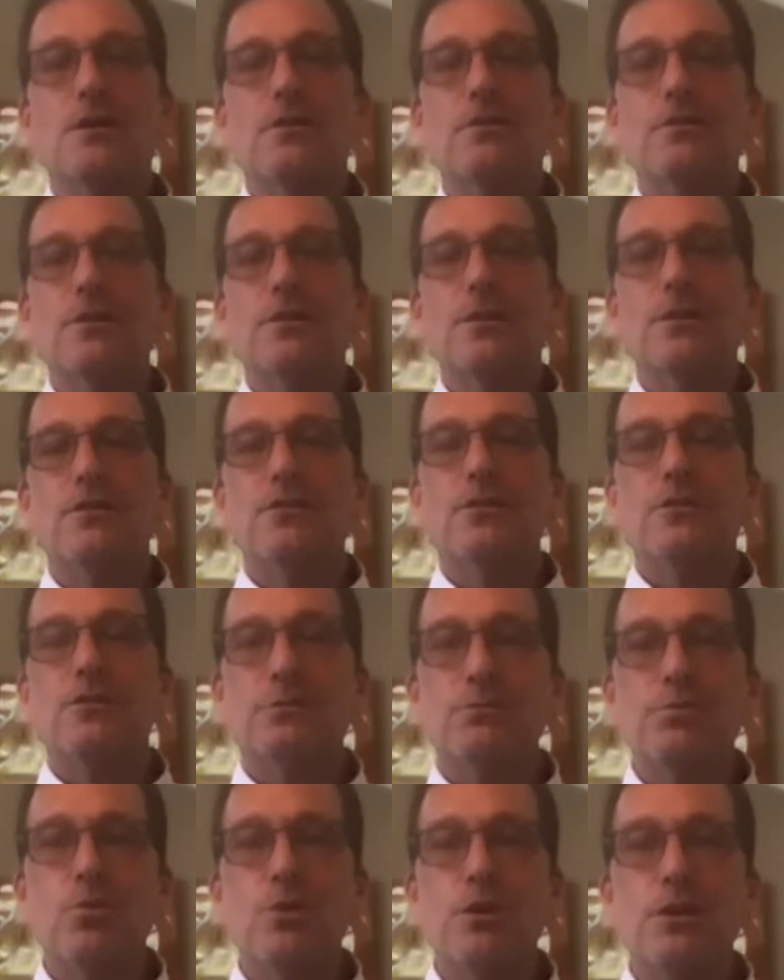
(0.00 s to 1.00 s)
for, for
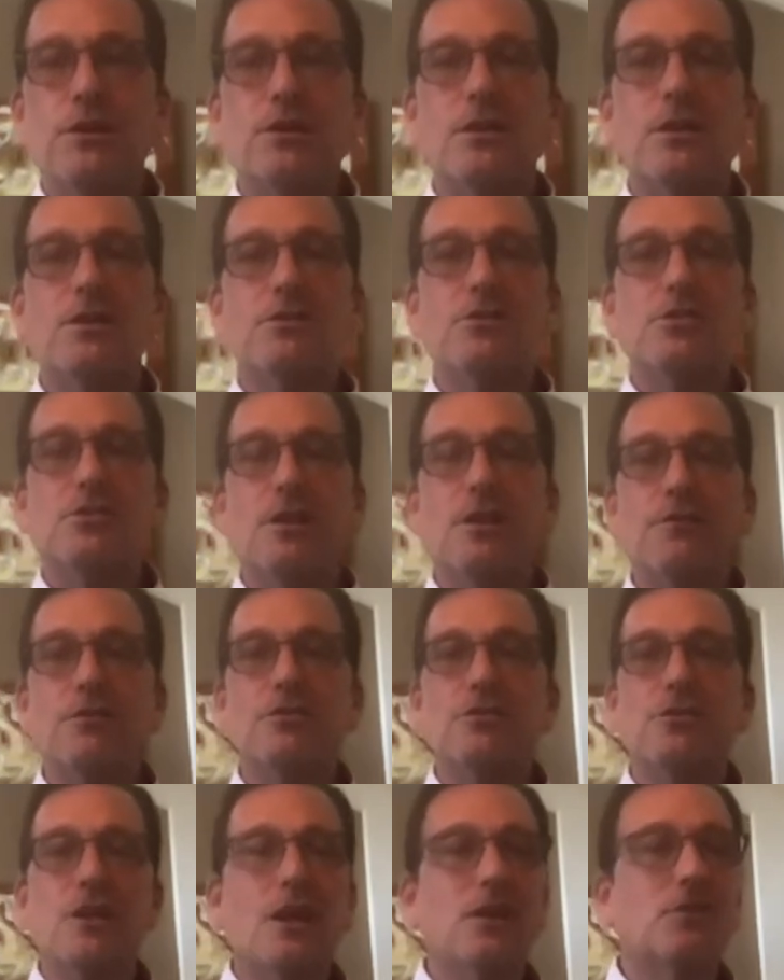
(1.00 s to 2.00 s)
supporting these, these
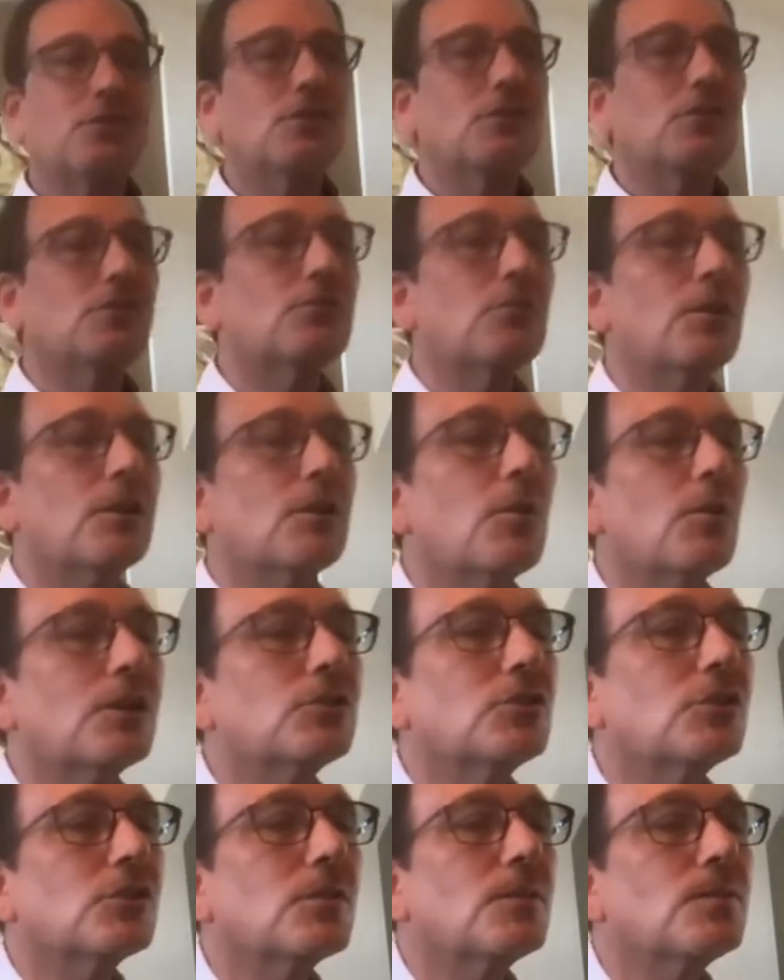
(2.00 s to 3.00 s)
efforts and asking these great
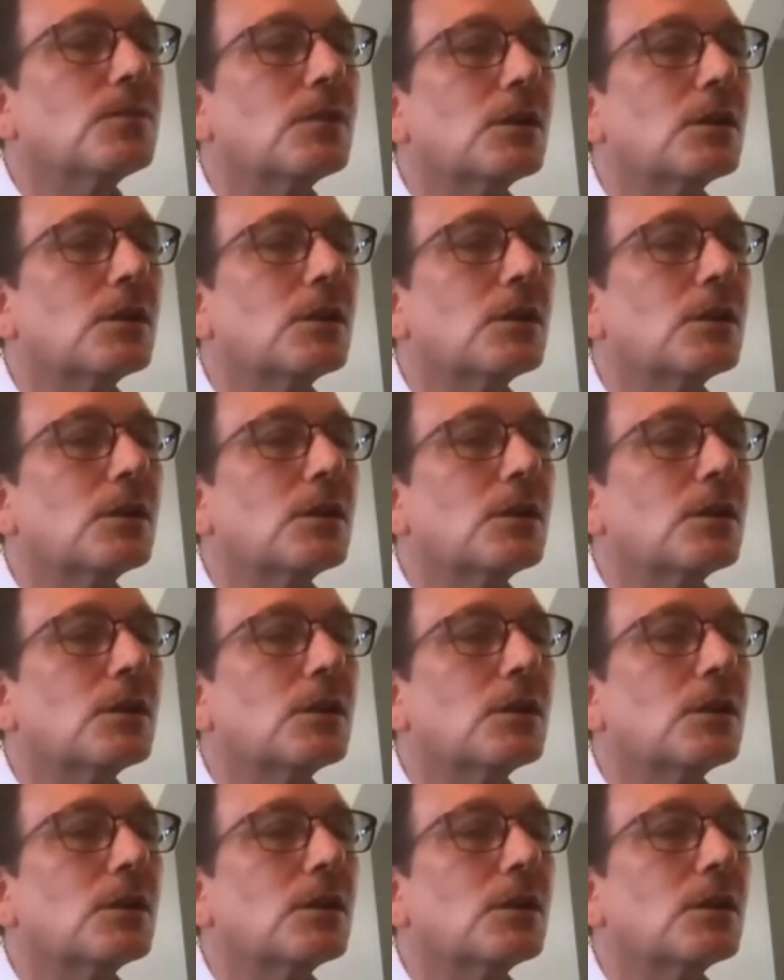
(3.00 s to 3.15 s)
questions.